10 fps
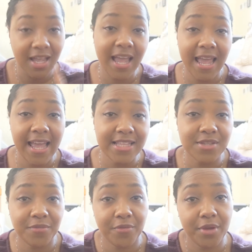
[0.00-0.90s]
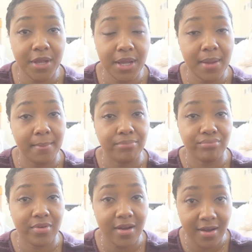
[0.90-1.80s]
hands-free
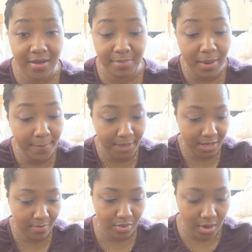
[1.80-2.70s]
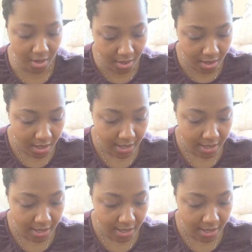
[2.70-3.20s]
bra, pumping bra.